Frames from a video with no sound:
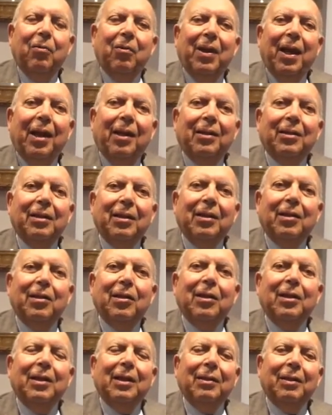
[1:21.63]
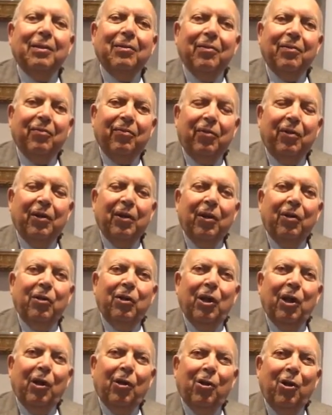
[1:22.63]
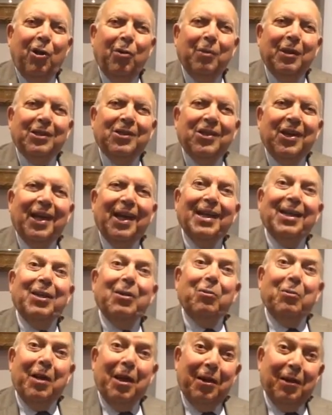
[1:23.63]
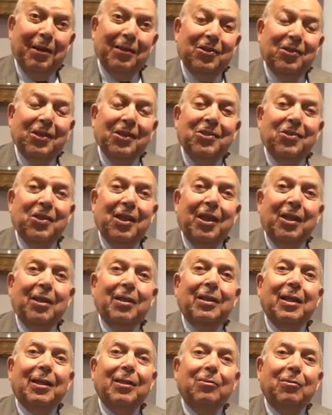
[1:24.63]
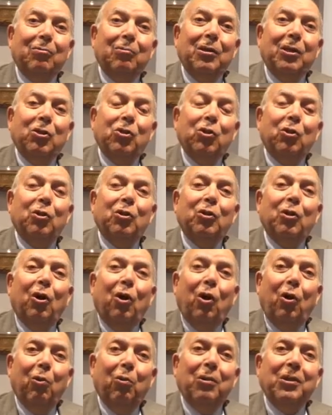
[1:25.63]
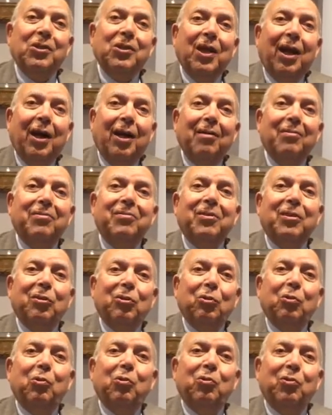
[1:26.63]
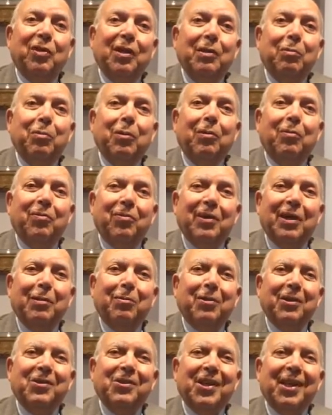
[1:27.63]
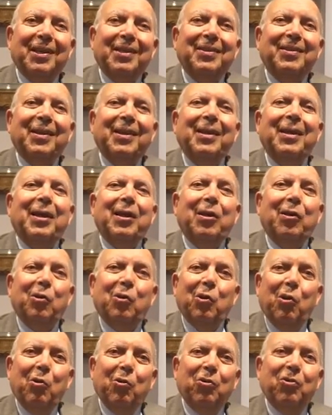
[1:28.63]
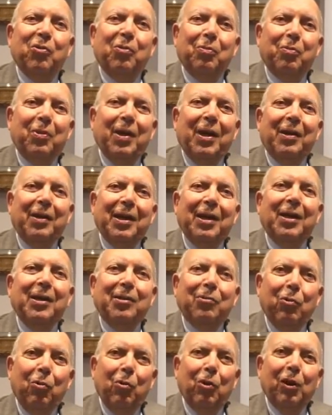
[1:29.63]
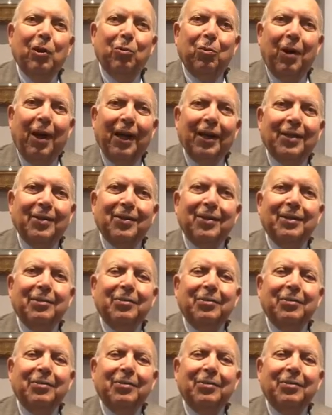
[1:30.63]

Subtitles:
We are, on the economic side, we are insisting that we should always have 2-3% growth per year worldwide.